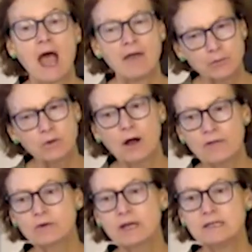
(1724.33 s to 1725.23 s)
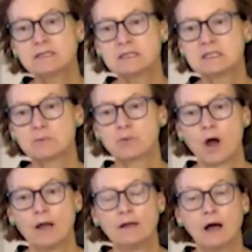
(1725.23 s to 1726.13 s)
And there were other cases
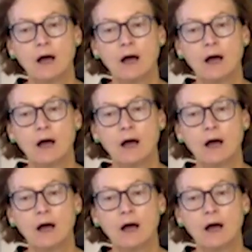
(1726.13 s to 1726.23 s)
brought